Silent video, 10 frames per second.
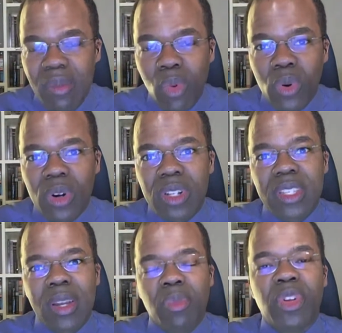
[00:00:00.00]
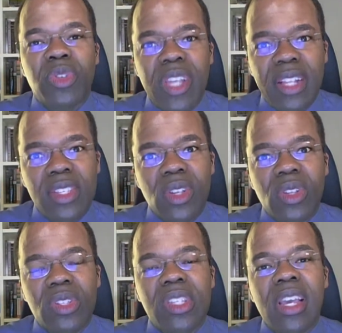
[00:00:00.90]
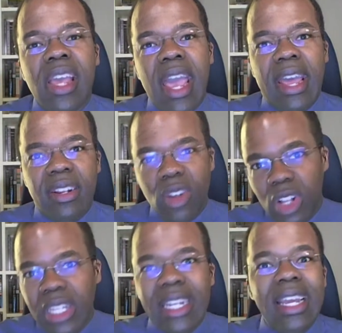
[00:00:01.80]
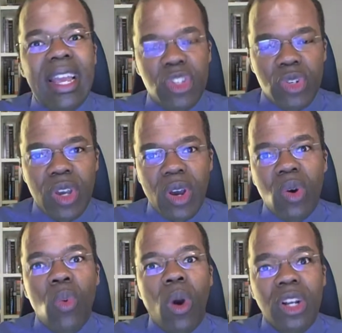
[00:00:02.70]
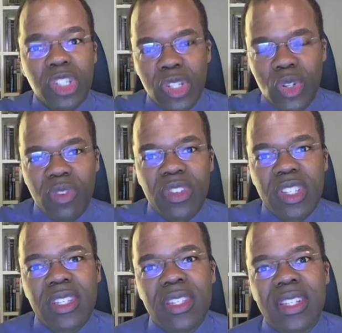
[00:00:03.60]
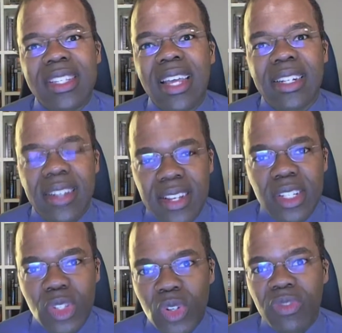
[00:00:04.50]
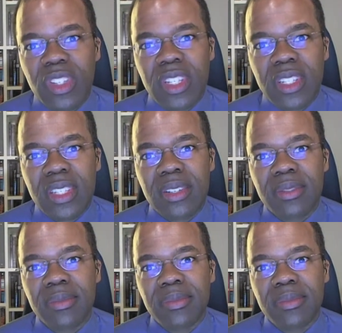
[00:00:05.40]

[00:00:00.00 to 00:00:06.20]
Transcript: cutting boards, separate utensils, and cleaning as you go, washing surfaces and sanitizing surfaces.